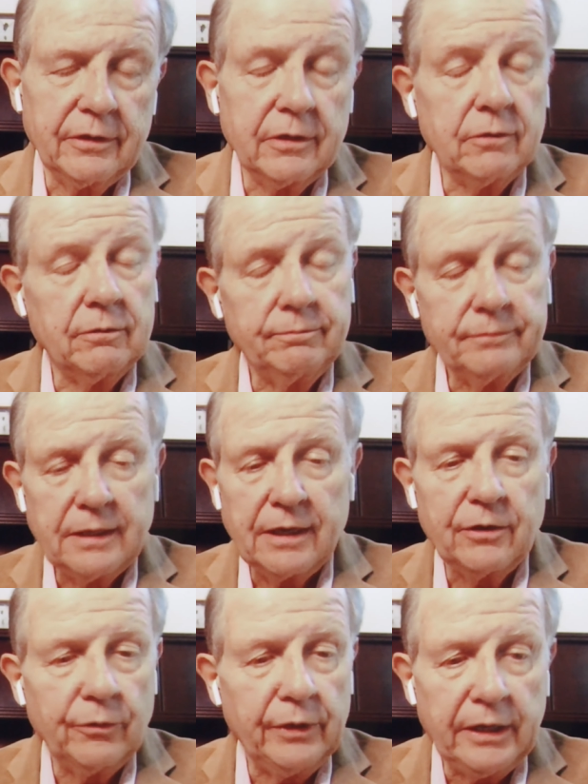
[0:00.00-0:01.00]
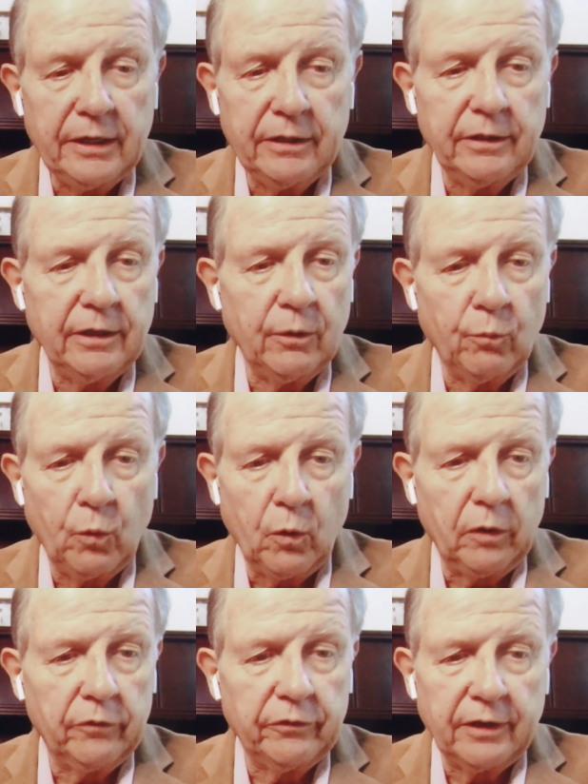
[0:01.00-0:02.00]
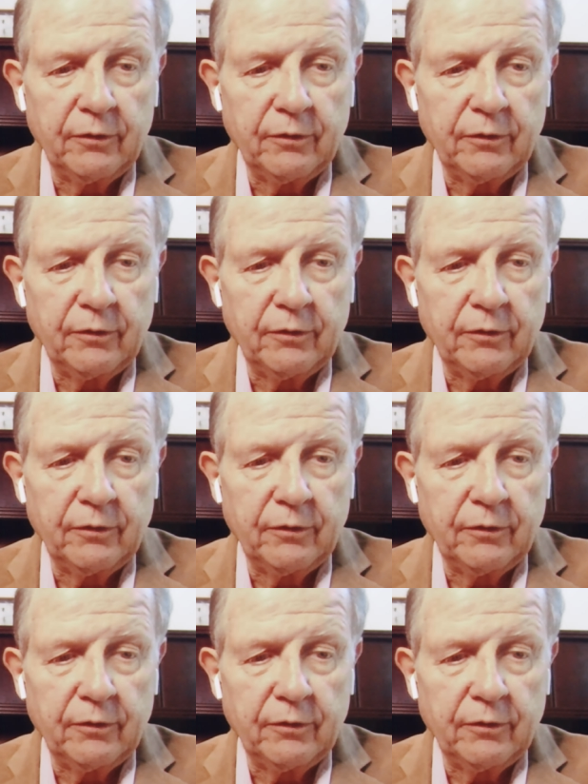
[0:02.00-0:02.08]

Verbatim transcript: you know, I don't need the awards.